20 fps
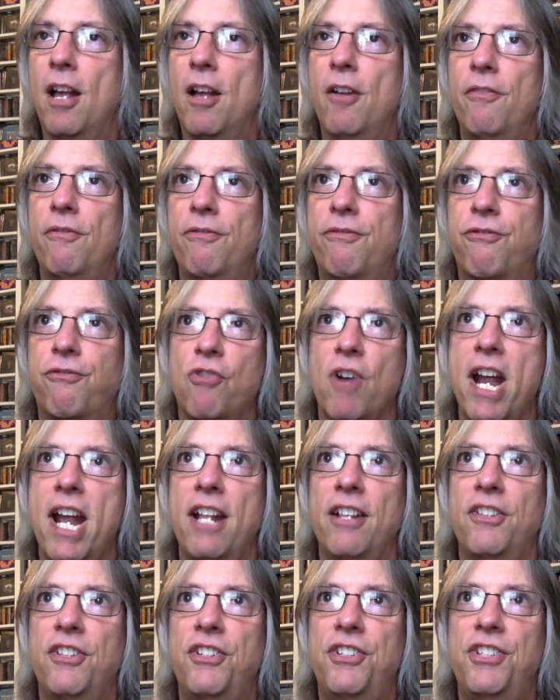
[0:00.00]

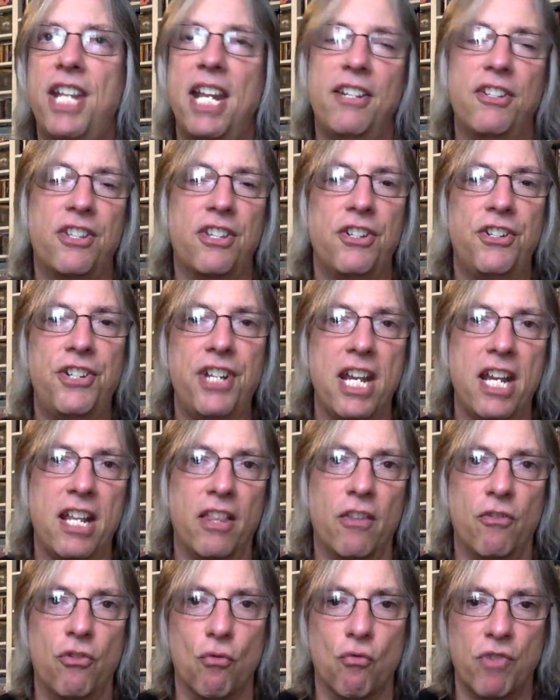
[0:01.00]
Fred tends to sing
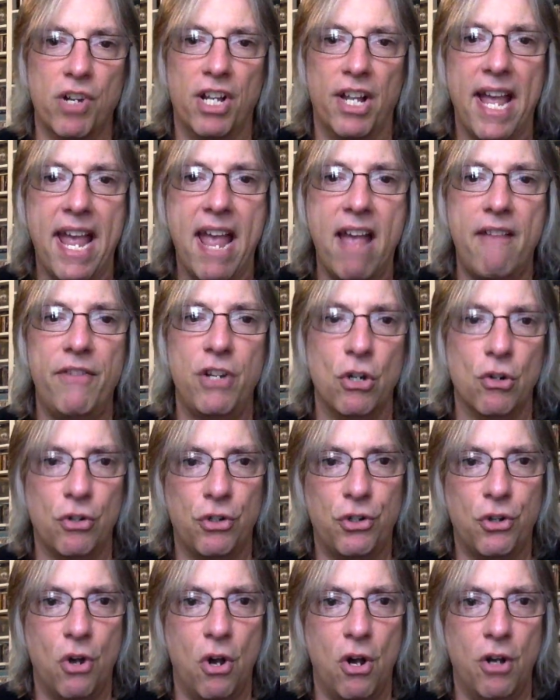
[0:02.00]
the, the real heavier
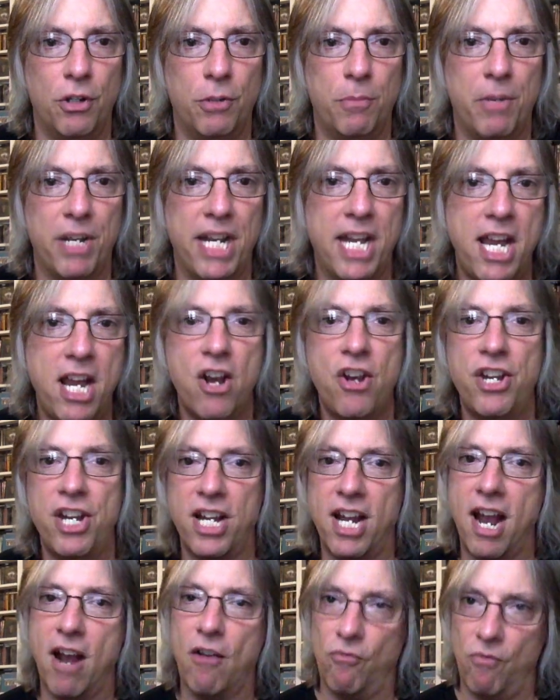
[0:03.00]
songs, but here
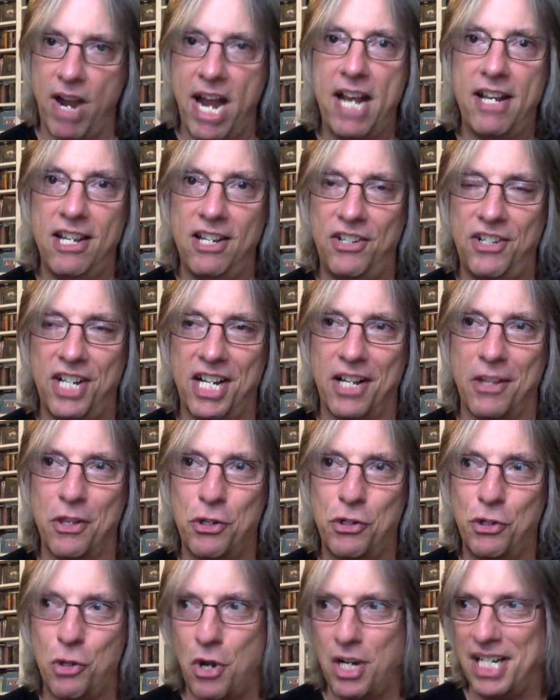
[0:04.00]
you got Randy singing the
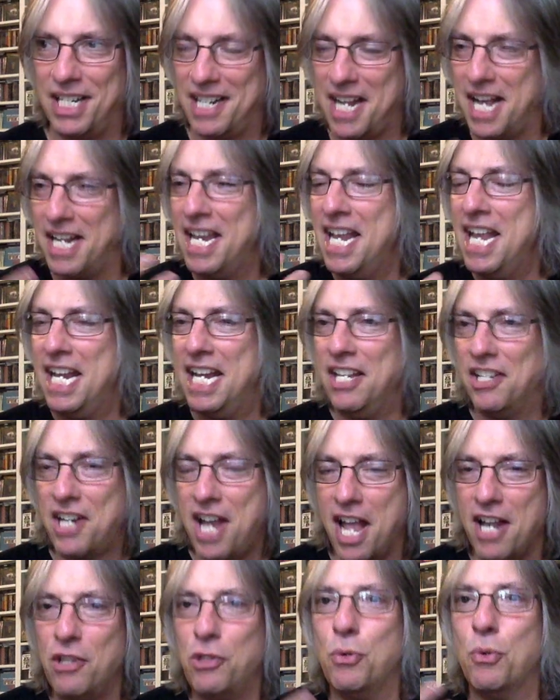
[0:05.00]
song. He's got he's
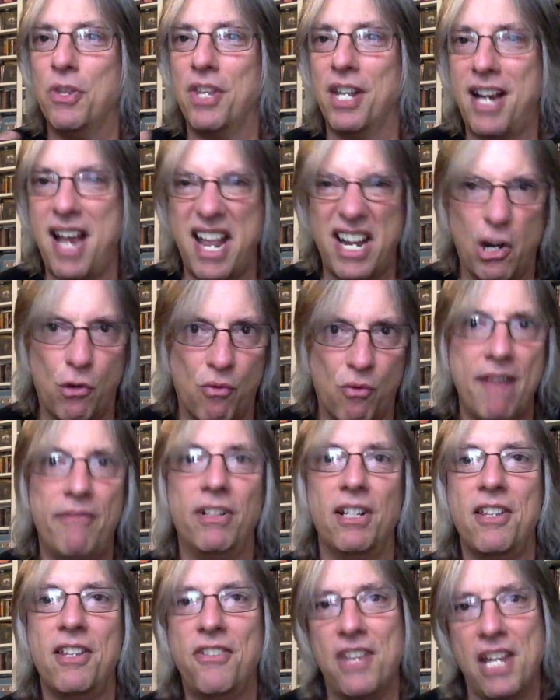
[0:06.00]
kind of doing the kind of
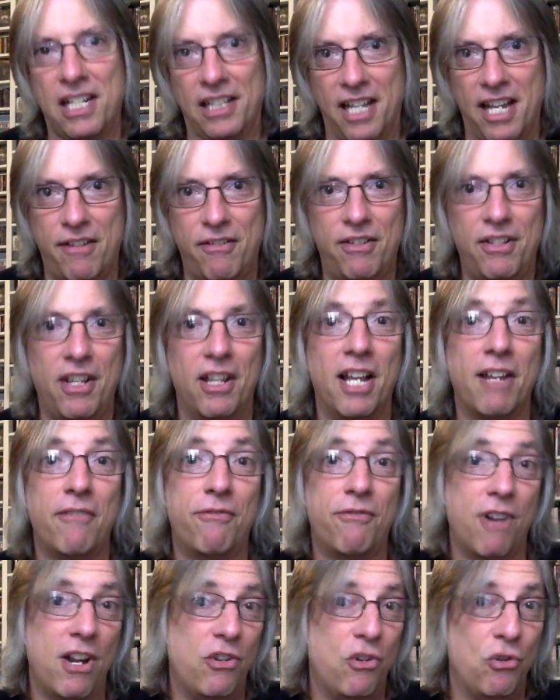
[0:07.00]
gravelly thing like like
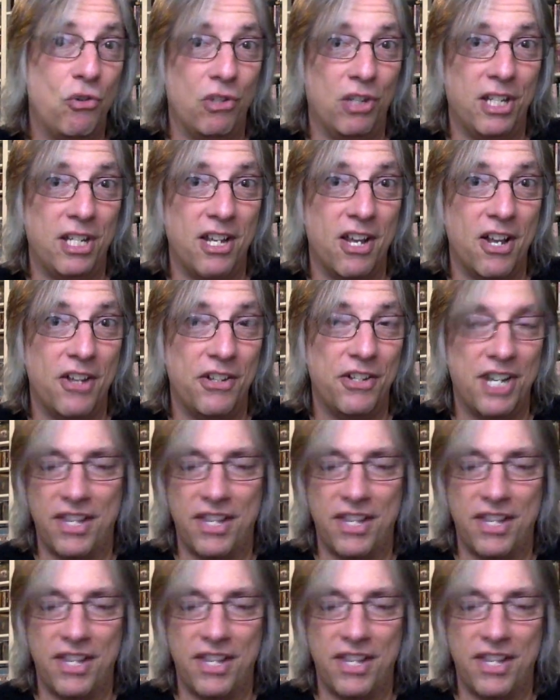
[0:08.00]
Fred usually does.